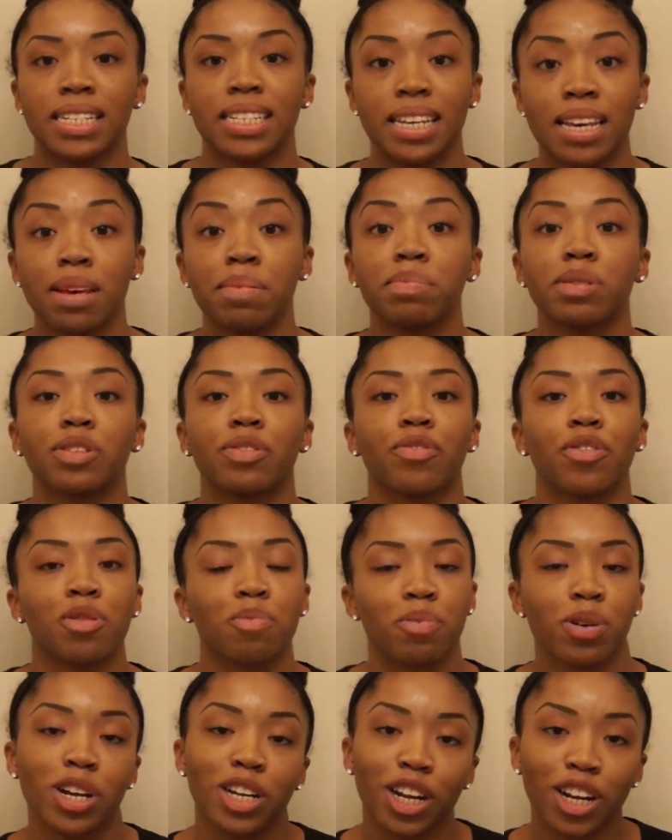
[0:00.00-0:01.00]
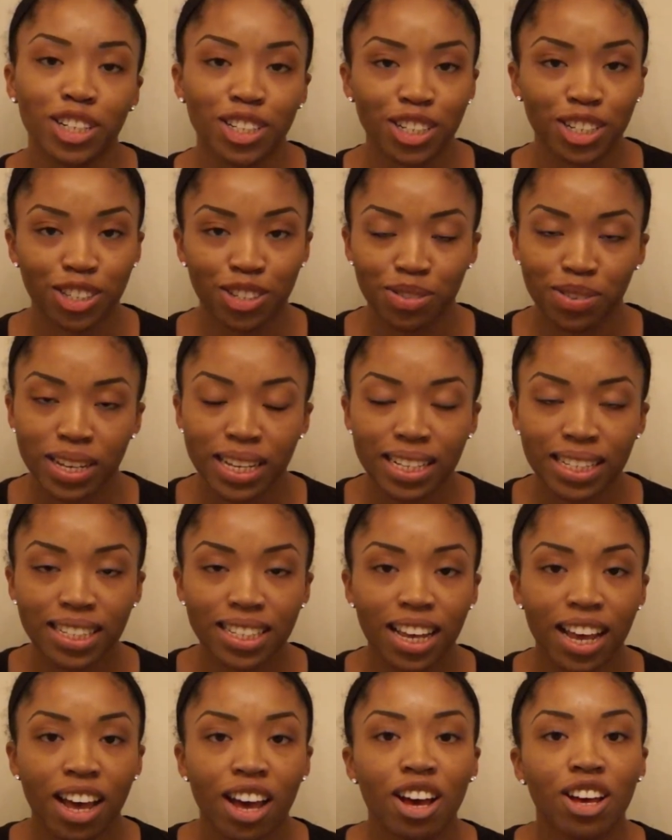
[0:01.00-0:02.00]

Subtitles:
tips for pre-nursing students.